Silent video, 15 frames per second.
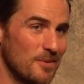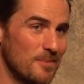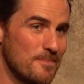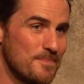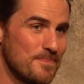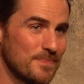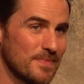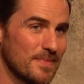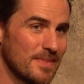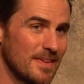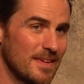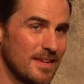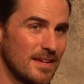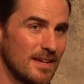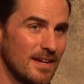you.
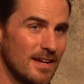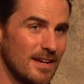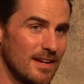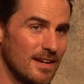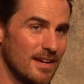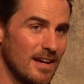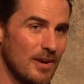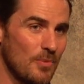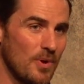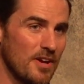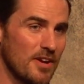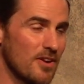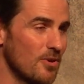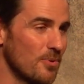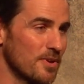I
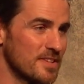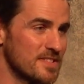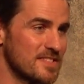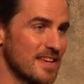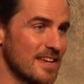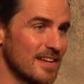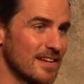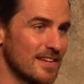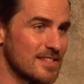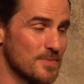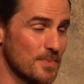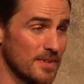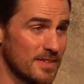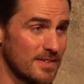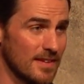want to know what his deal is
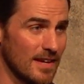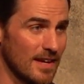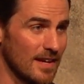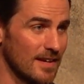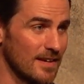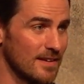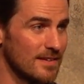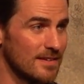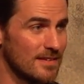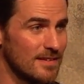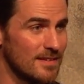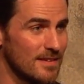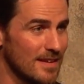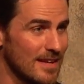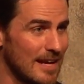with
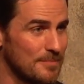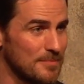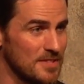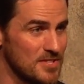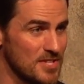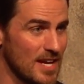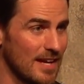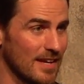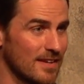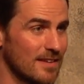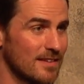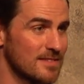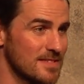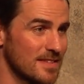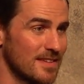Captain Jack,
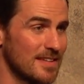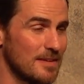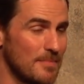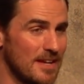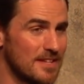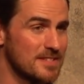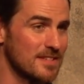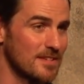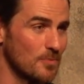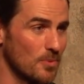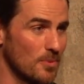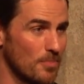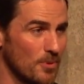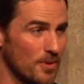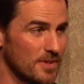because I think he mentioned at
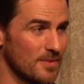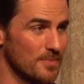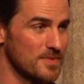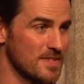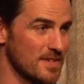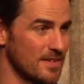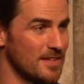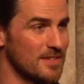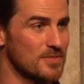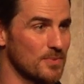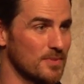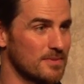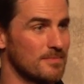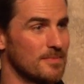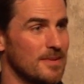one point there was an issue
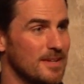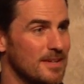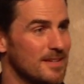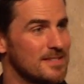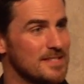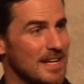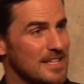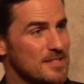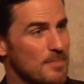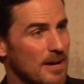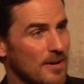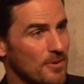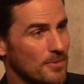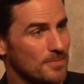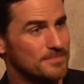with Jack
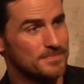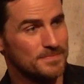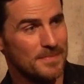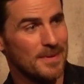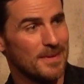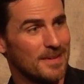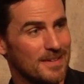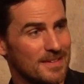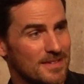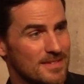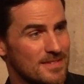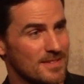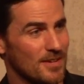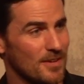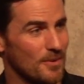Sparrow.
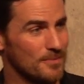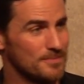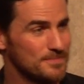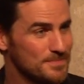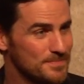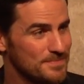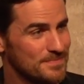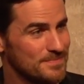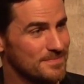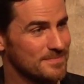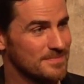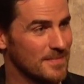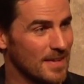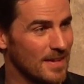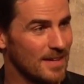So,
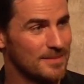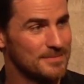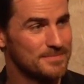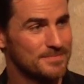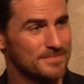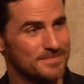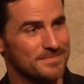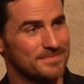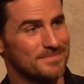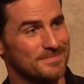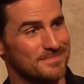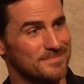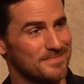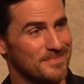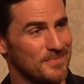yeah,
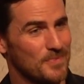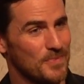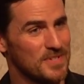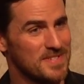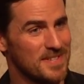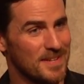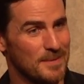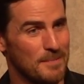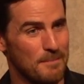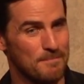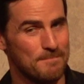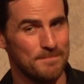we'll see.